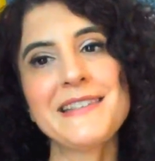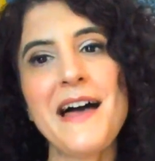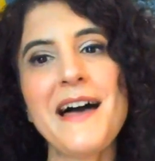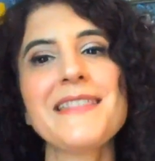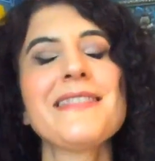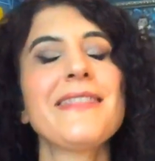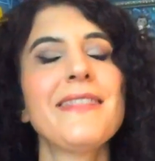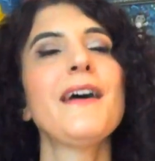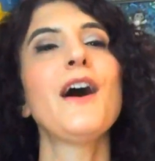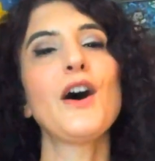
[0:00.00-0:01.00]
not
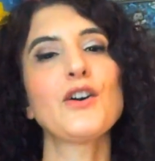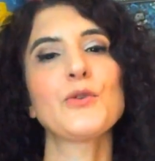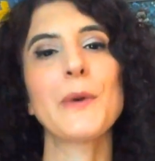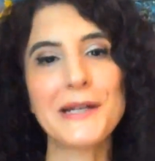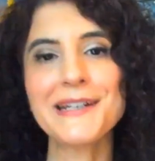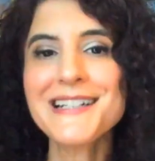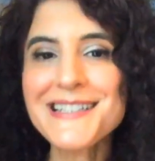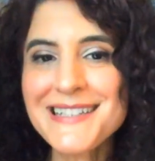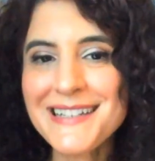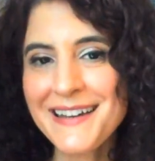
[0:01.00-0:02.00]
the
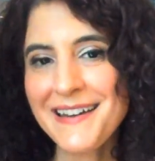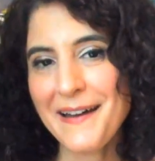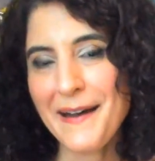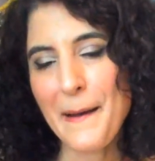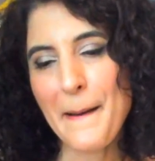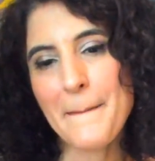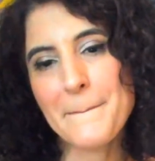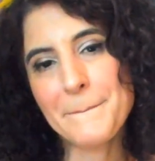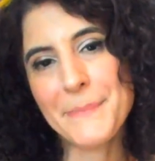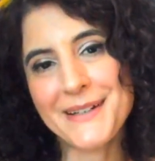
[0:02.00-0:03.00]
greatest.
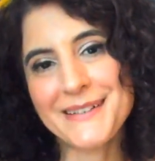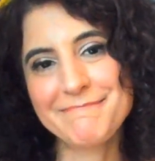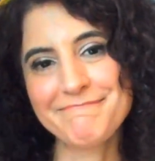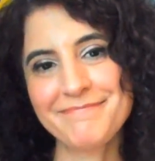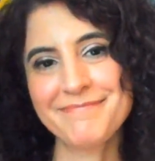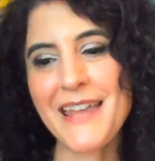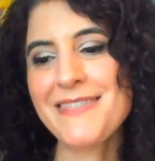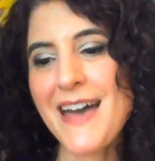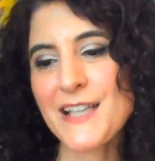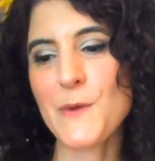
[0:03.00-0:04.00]
But
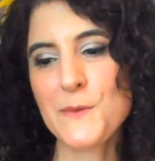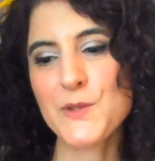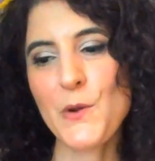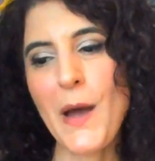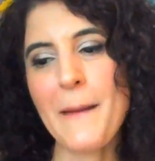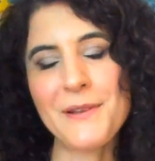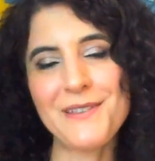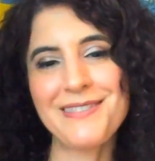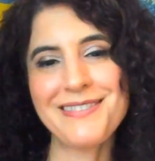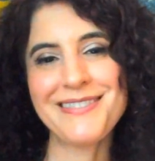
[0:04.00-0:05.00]
that's why I'm so
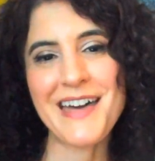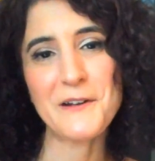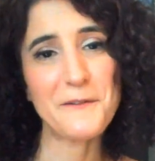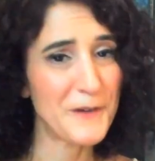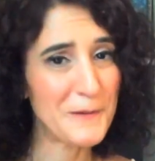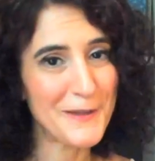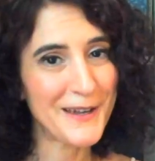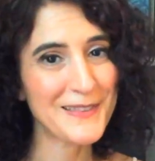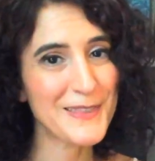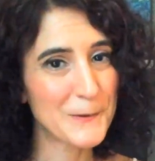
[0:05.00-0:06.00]
happy that a film
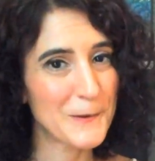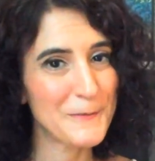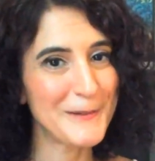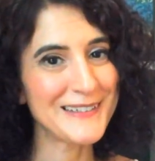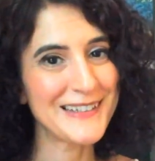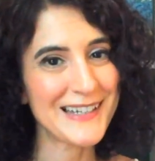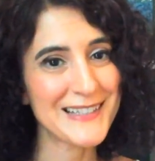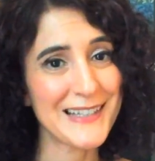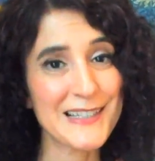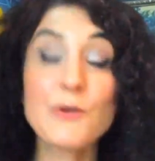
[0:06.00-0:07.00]
like The Northman
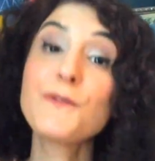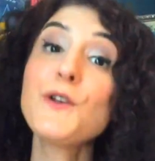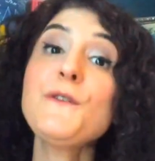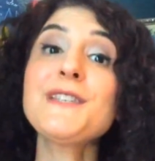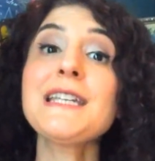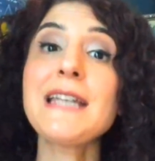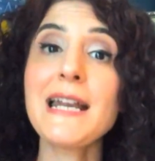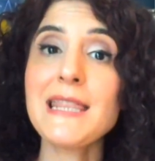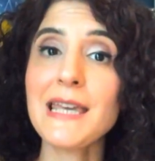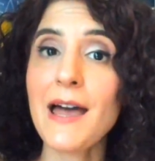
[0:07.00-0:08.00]
exists. So if you've seen
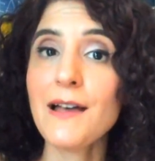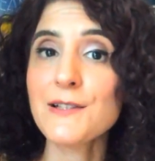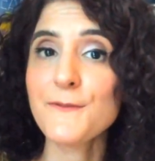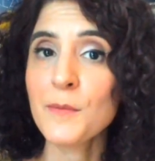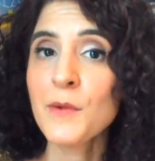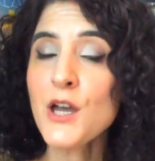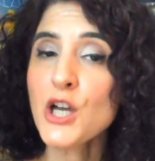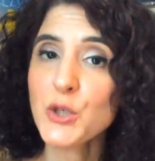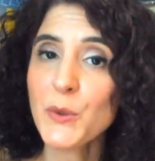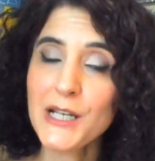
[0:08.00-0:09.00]
anything else from
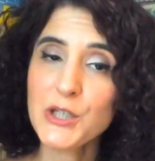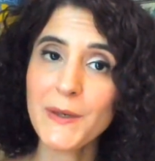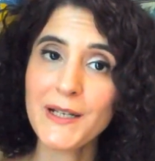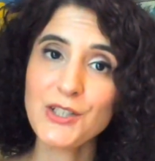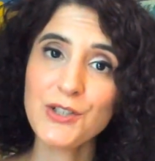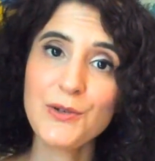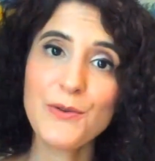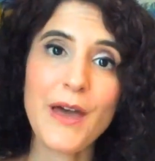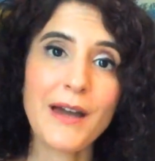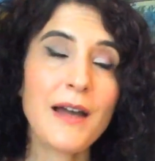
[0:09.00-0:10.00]
2022
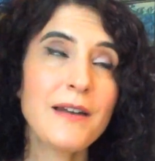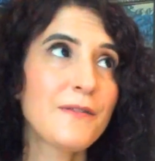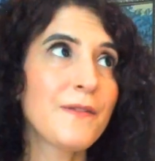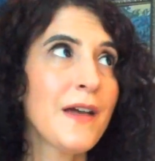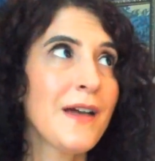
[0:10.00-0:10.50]
that kind of